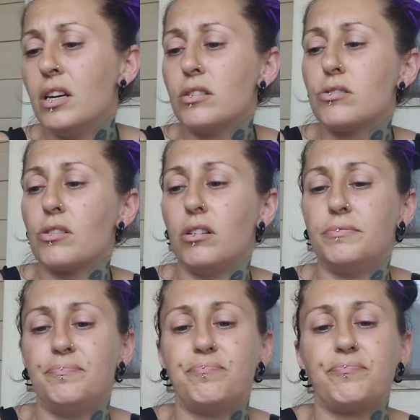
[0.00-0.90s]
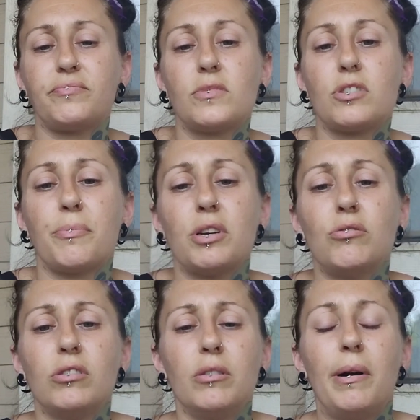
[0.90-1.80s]
So, something
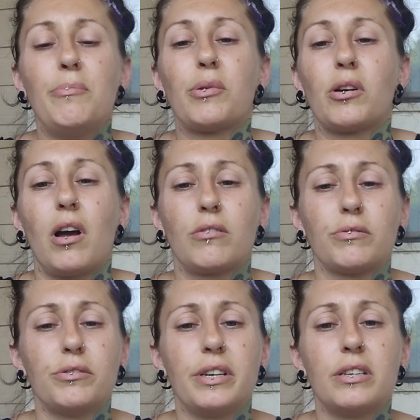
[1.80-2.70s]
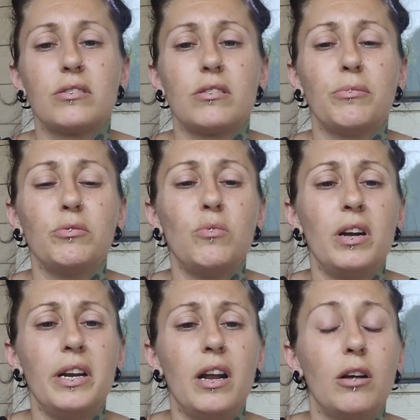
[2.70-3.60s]
cool about burdock root is number
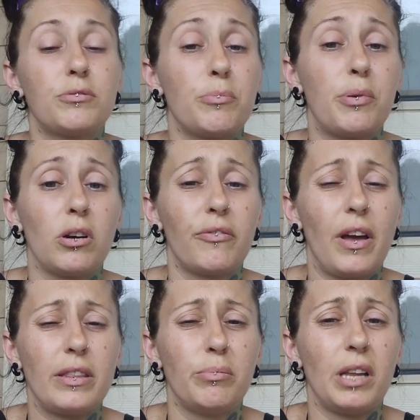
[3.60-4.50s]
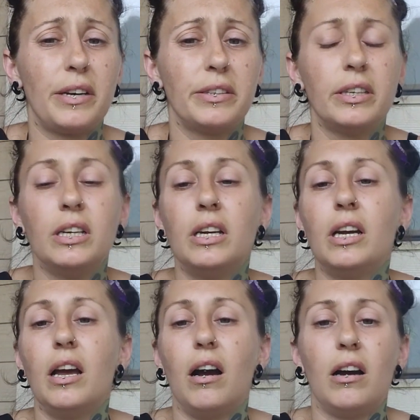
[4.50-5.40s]
one, it helps to purify the blood.
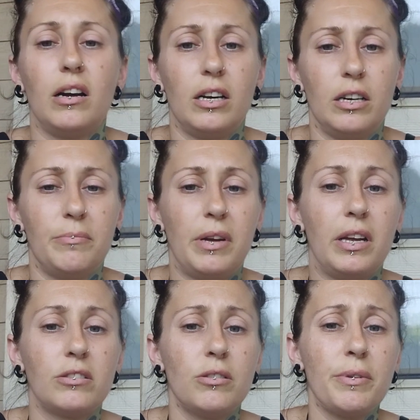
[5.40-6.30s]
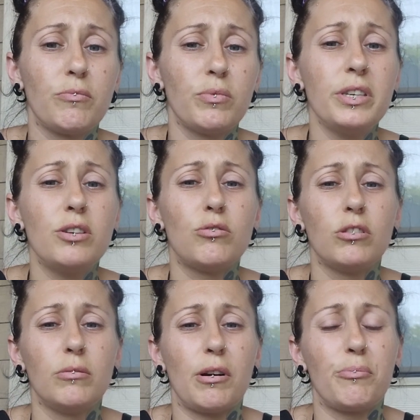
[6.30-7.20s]
And something really
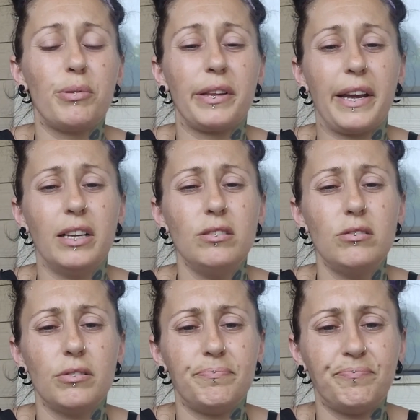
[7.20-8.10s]
cool about plants